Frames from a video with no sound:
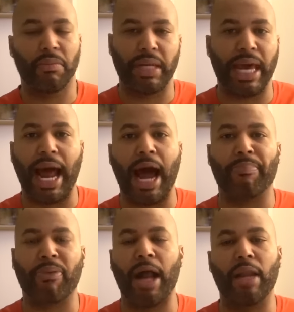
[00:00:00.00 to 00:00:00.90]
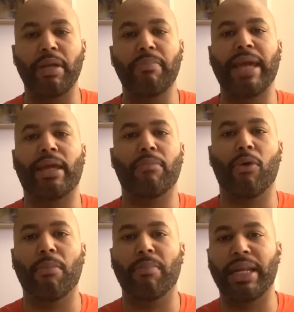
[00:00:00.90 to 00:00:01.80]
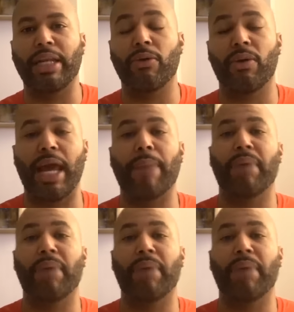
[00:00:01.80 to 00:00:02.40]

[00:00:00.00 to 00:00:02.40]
that I'd probably be making more money doing that.